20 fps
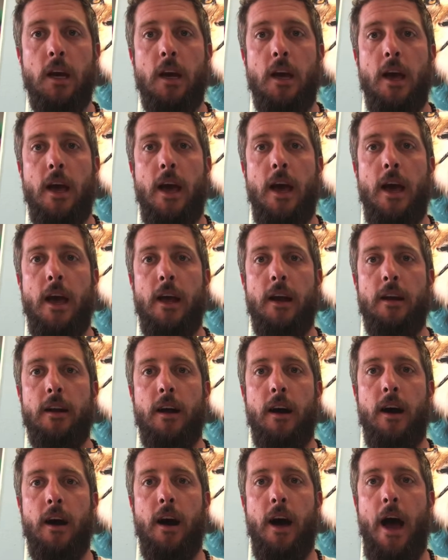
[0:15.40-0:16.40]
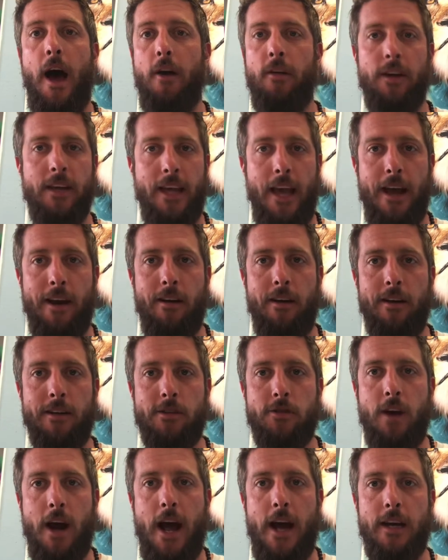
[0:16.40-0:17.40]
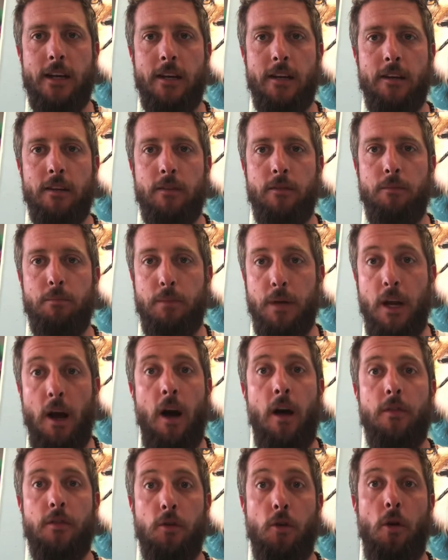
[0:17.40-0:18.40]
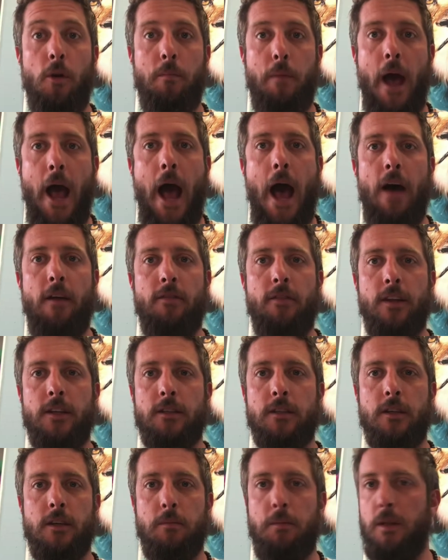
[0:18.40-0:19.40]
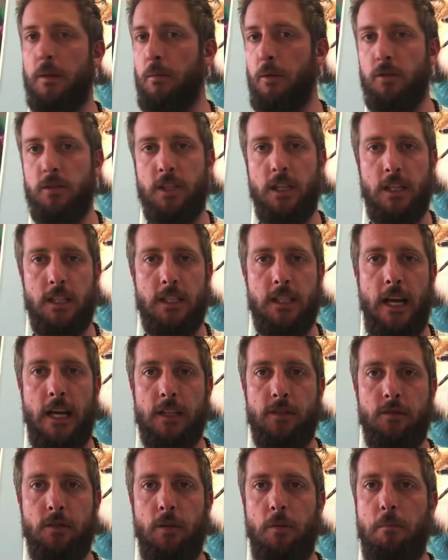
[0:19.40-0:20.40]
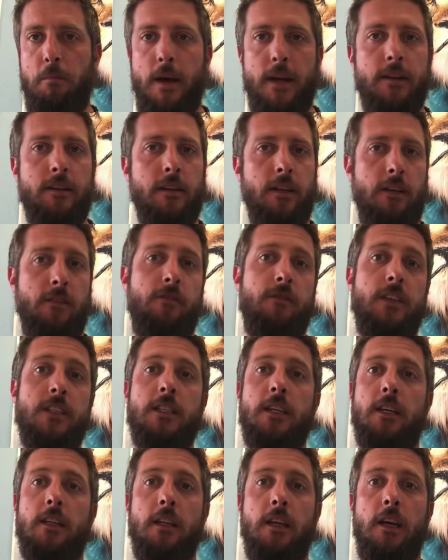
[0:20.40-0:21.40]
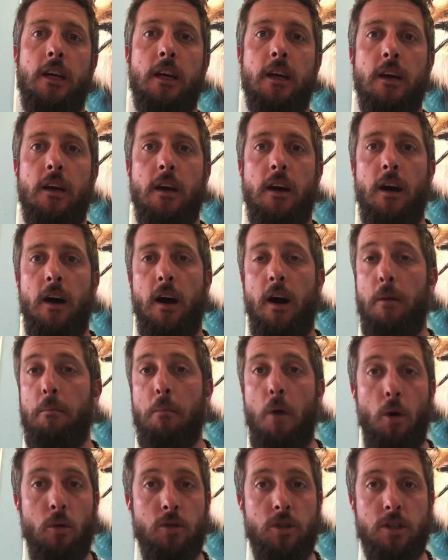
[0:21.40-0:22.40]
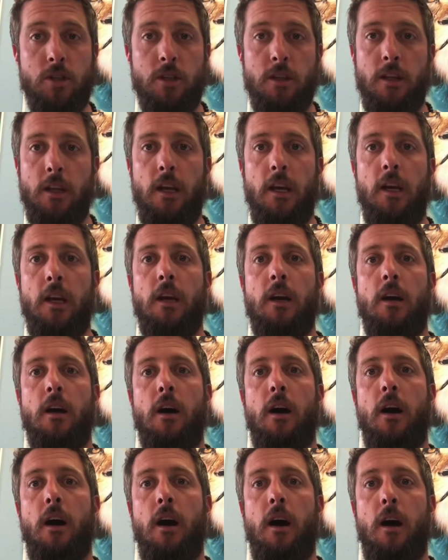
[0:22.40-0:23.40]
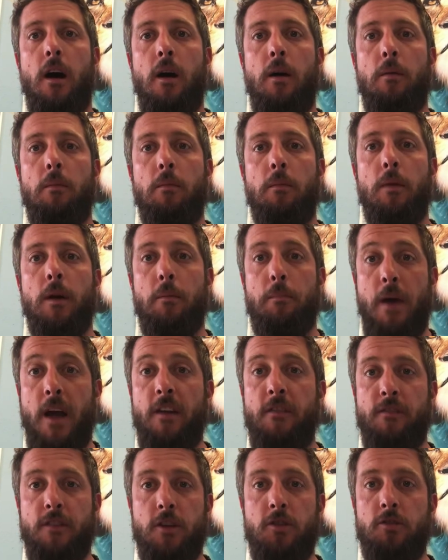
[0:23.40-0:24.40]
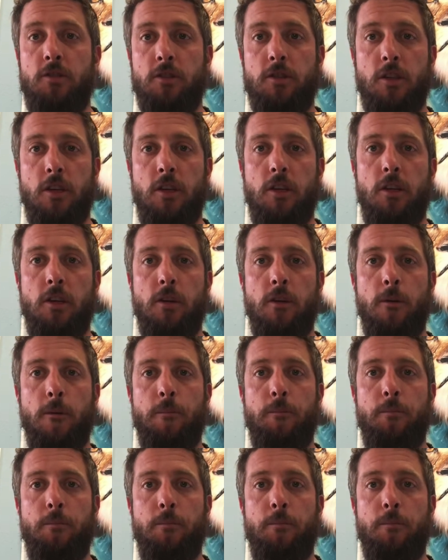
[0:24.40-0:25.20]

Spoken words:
and how to get on track and be on your path that's going to be the most successful mentally, physically, emotionally, beneficial to you,